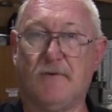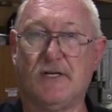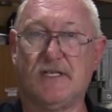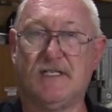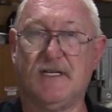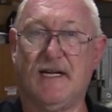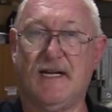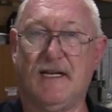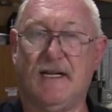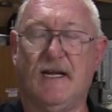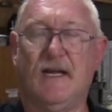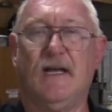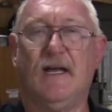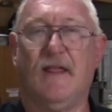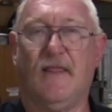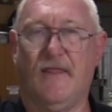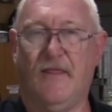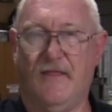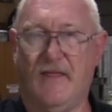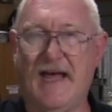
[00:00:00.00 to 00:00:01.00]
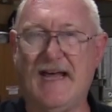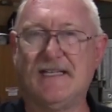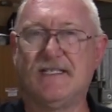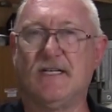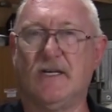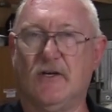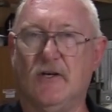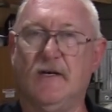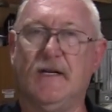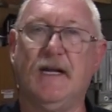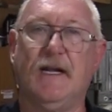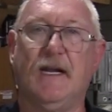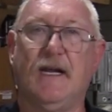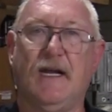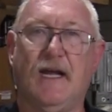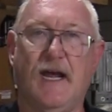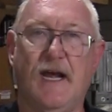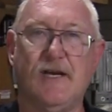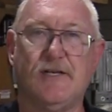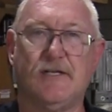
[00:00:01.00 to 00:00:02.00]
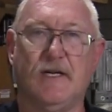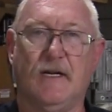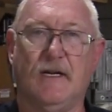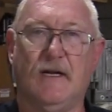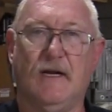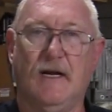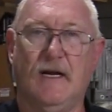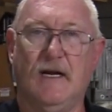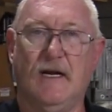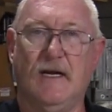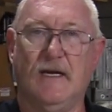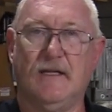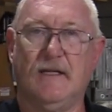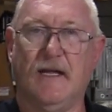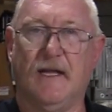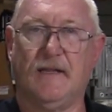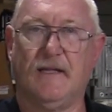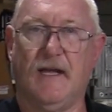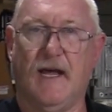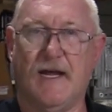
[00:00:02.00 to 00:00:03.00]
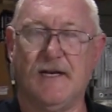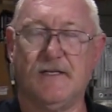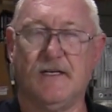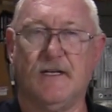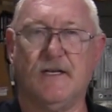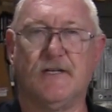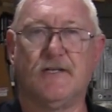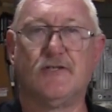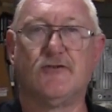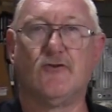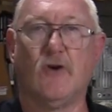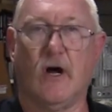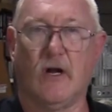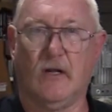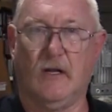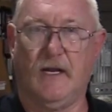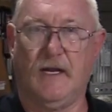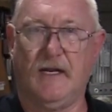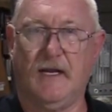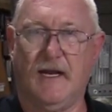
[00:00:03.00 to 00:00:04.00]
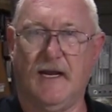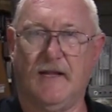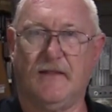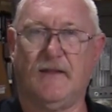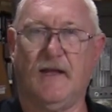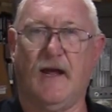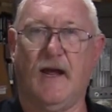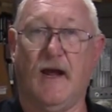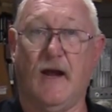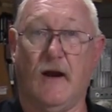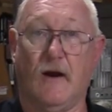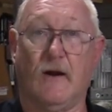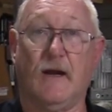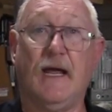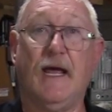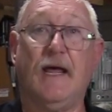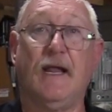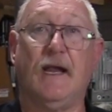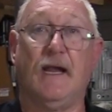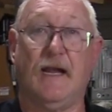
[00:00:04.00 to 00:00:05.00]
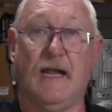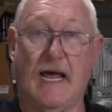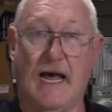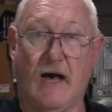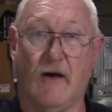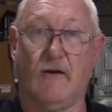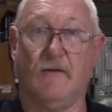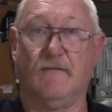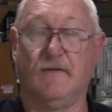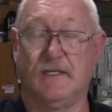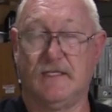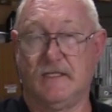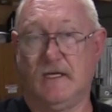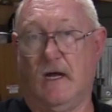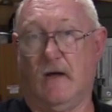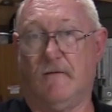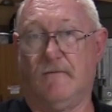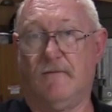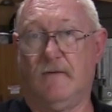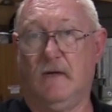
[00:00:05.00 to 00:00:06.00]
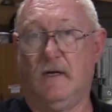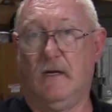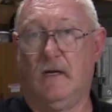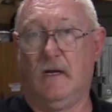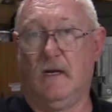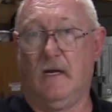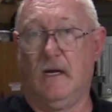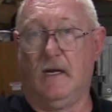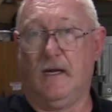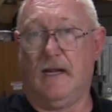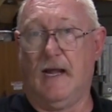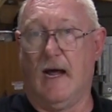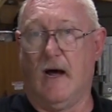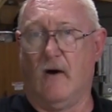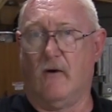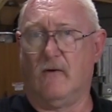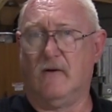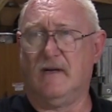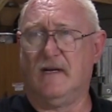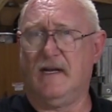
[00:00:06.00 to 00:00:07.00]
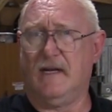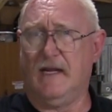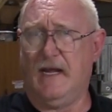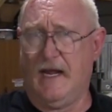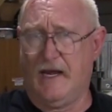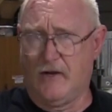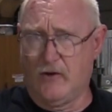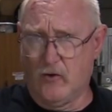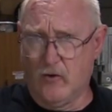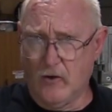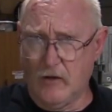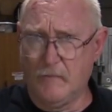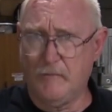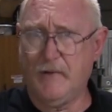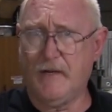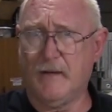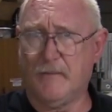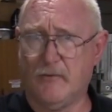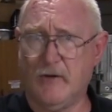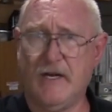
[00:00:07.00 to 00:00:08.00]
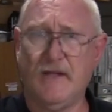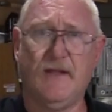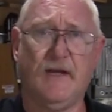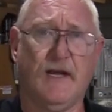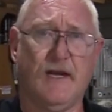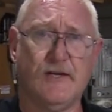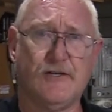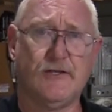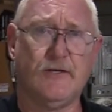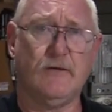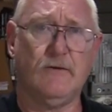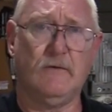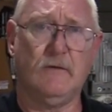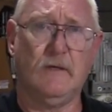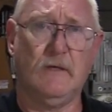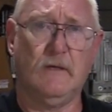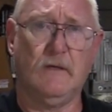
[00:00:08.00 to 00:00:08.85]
percent, that's a good indication that the engine is struggling to get the air in and out of itself. Now, it could be a breathing issue,